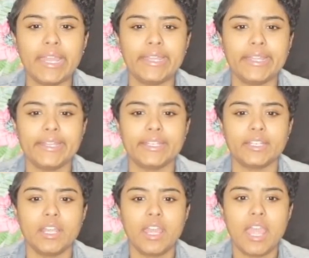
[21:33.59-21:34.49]

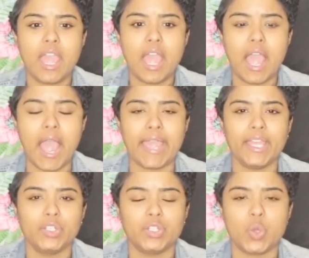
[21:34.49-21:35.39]
and I
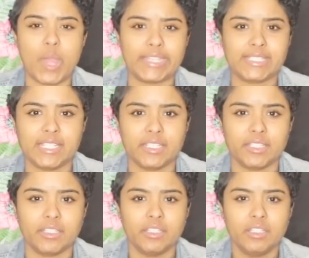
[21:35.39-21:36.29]
had no
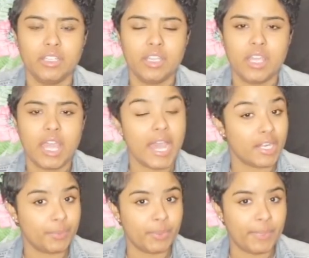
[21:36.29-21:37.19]
idea
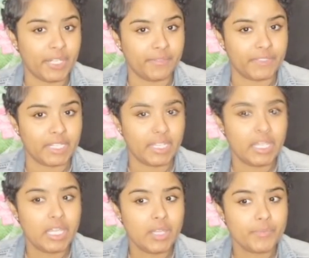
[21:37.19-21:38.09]
how to prepare for
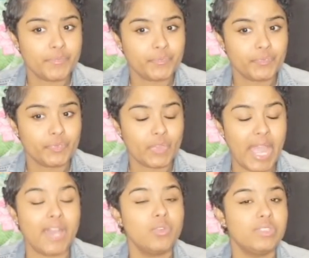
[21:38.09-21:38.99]
that.
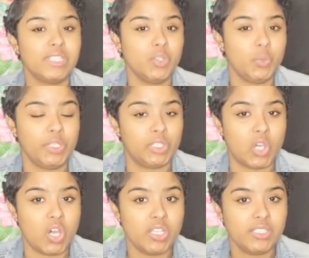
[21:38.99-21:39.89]
I don't deal with
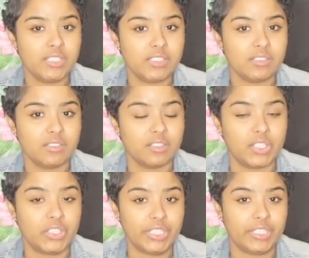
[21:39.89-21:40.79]
loss
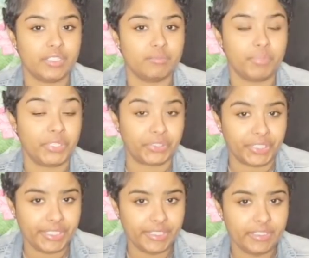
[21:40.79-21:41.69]
good,
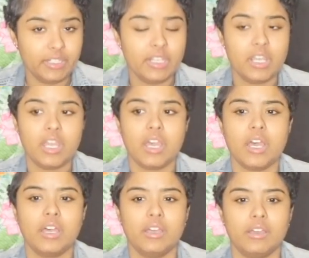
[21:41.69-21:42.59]
period,
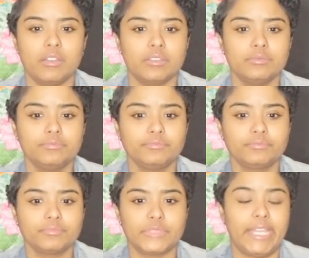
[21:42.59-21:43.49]
uh,
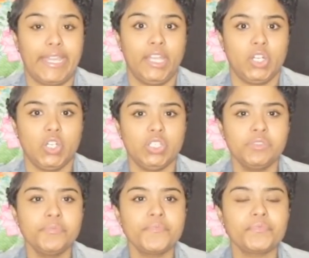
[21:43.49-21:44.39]
like at
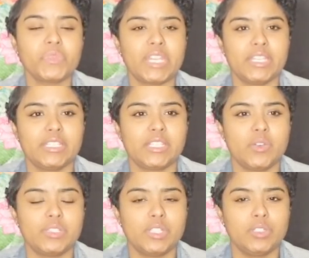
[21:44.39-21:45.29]
all. And
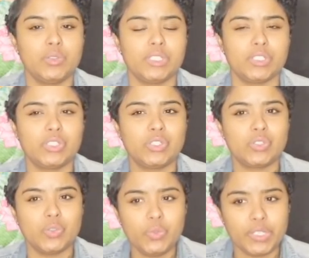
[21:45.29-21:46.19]
so to lose a
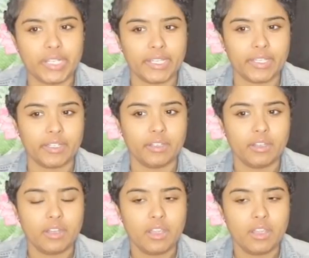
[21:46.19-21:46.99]
student,